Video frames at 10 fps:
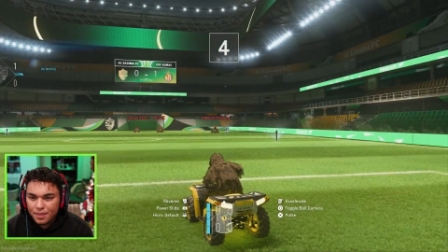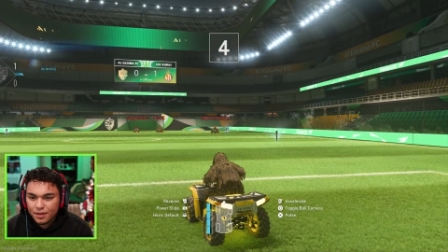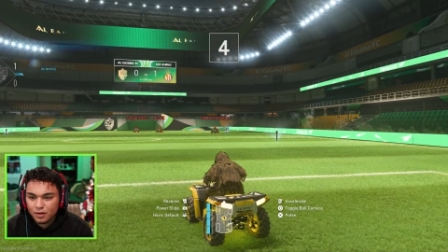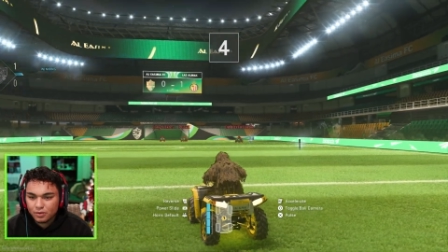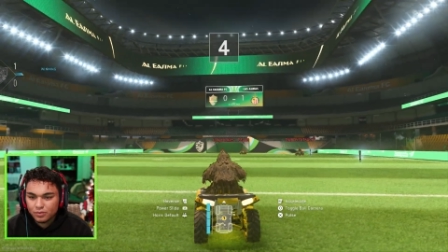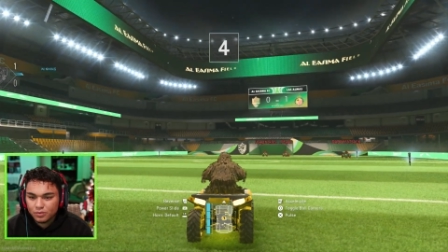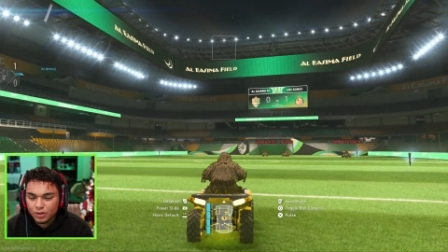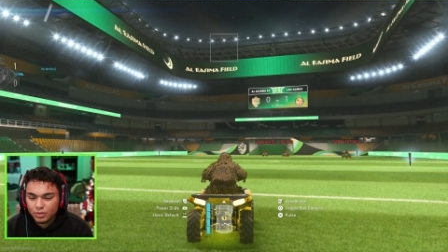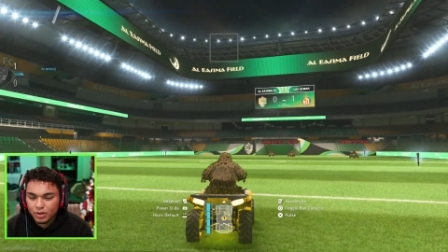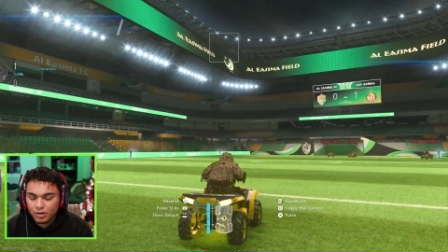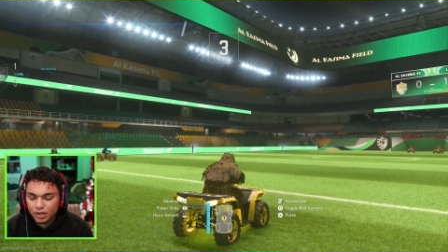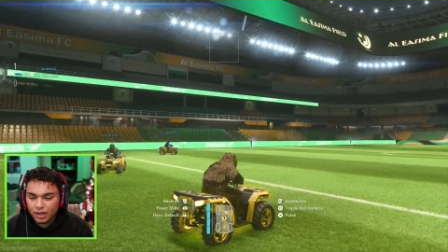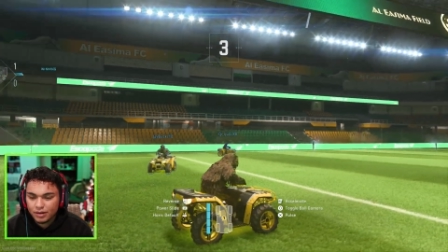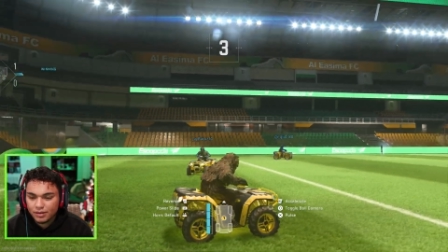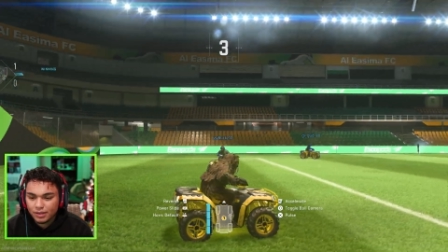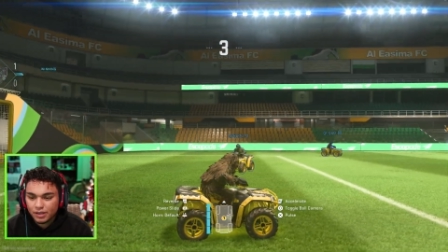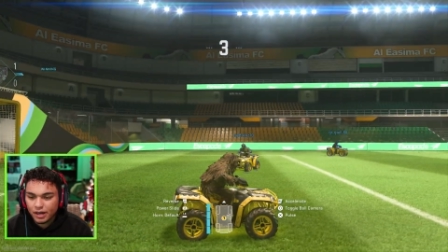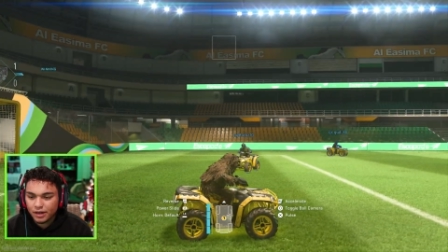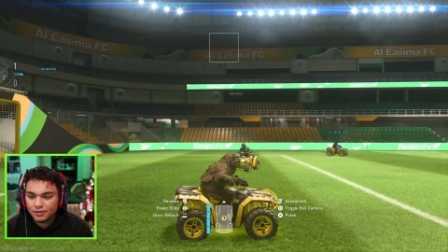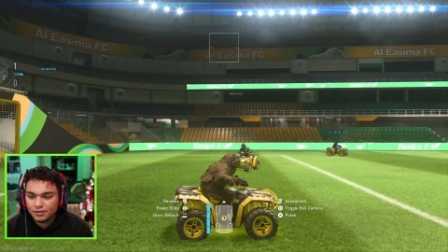Oh, here we go again.
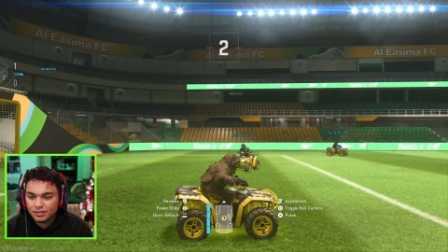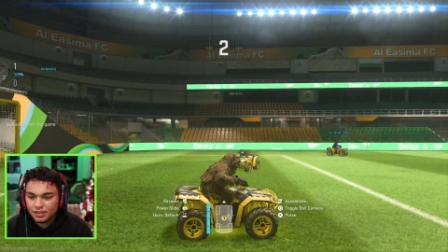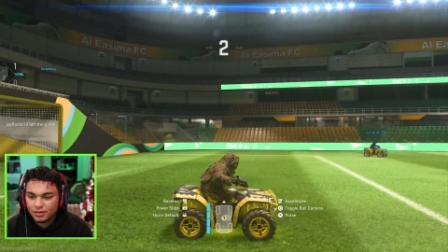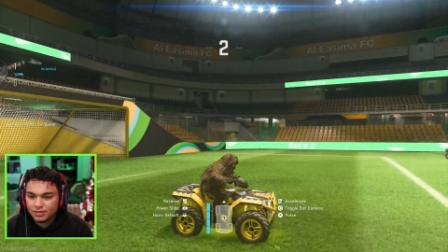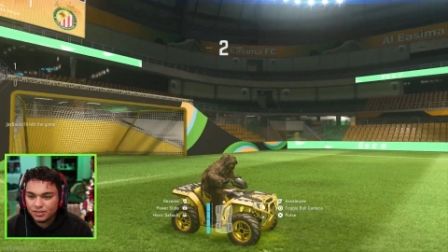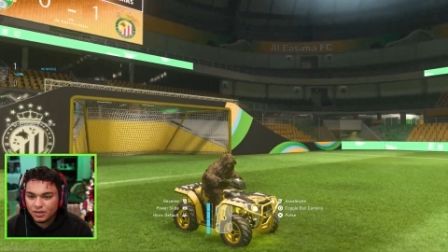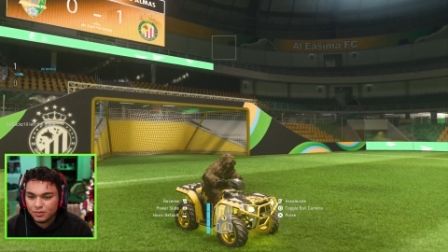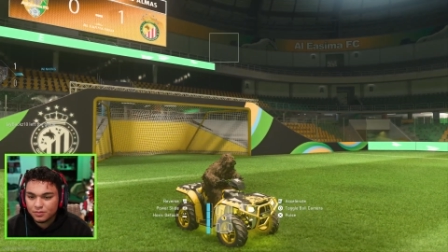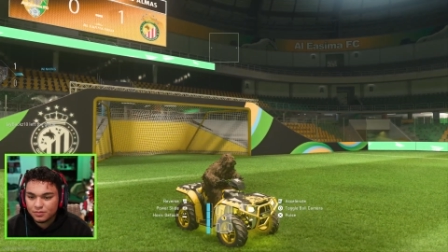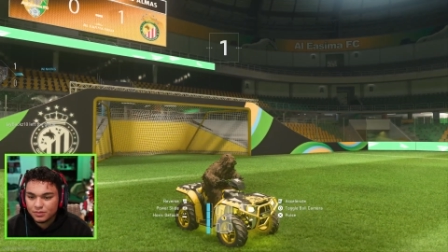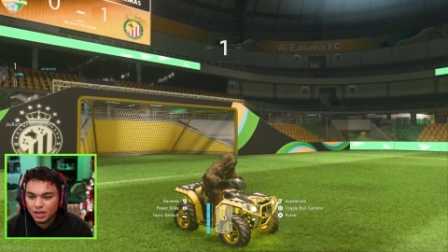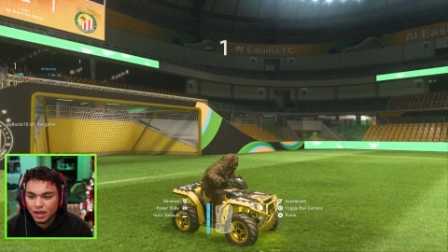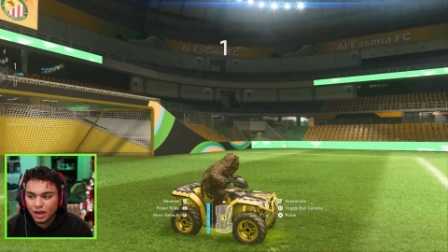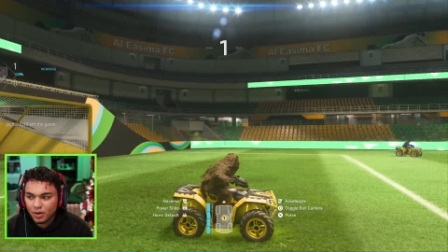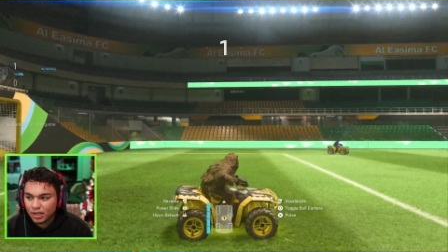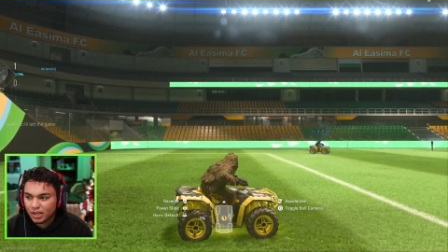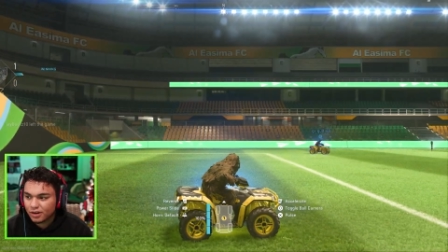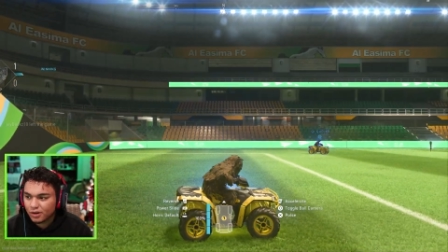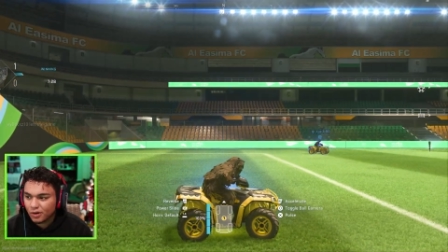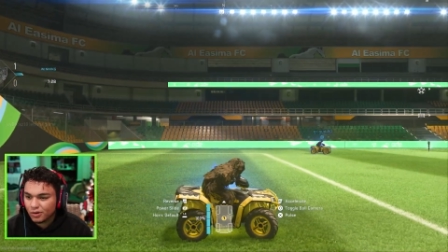Alright, that was dope. I want to get a
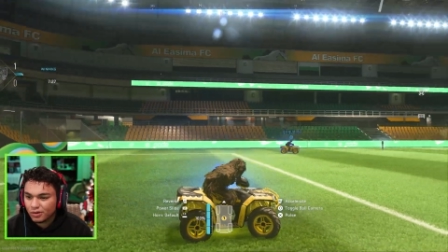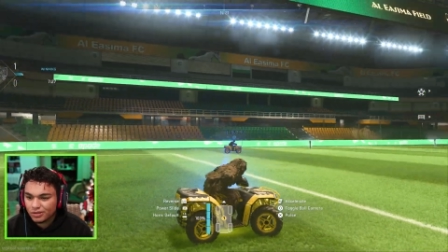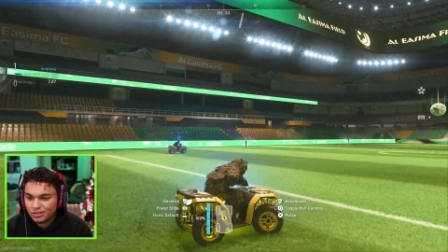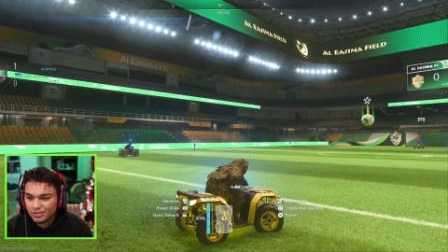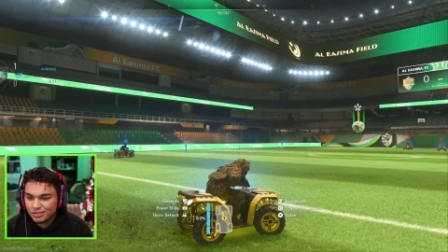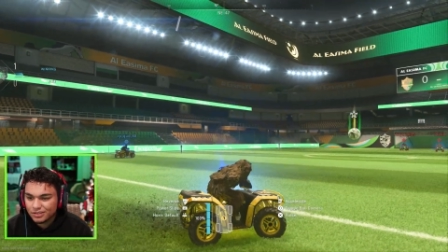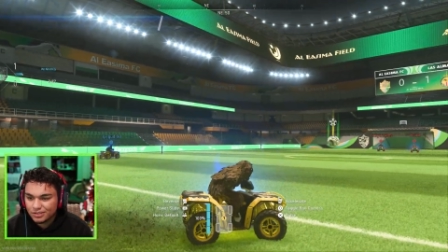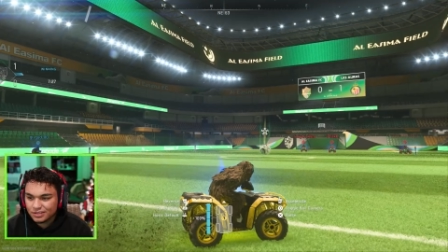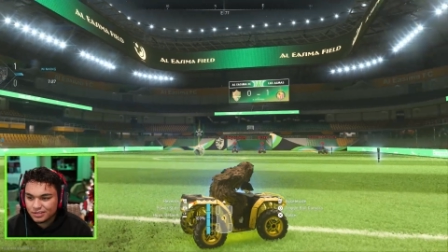goal. the objective.